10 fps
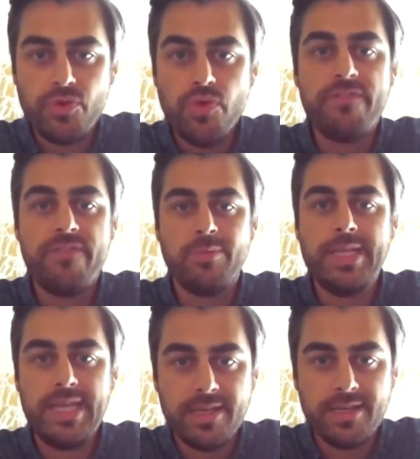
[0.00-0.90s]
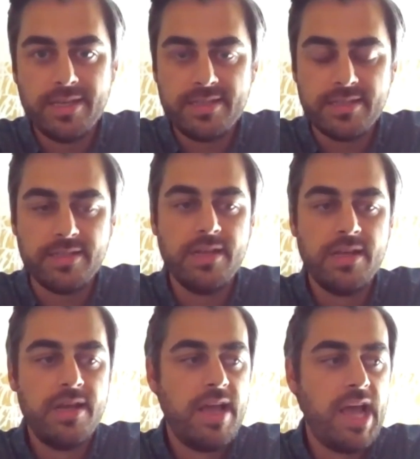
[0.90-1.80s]
who a family is and,
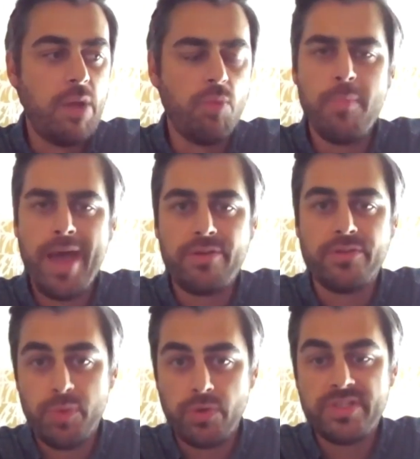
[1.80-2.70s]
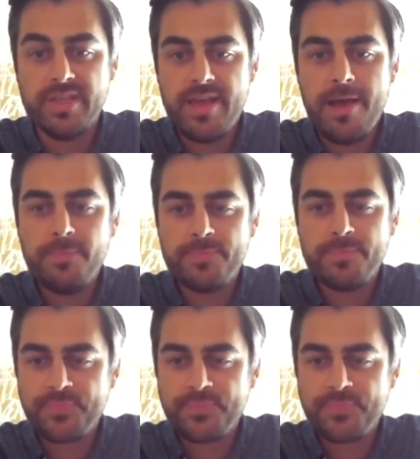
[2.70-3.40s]
and what matters most to them.